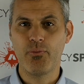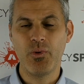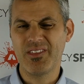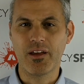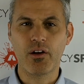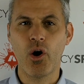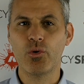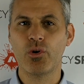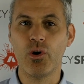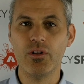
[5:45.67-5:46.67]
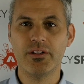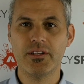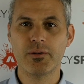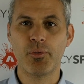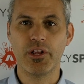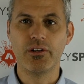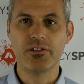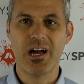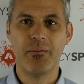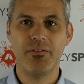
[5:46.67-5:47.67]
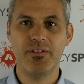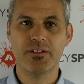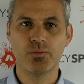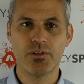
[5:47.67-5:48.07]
We think Coca-Cola does a pretty good job of this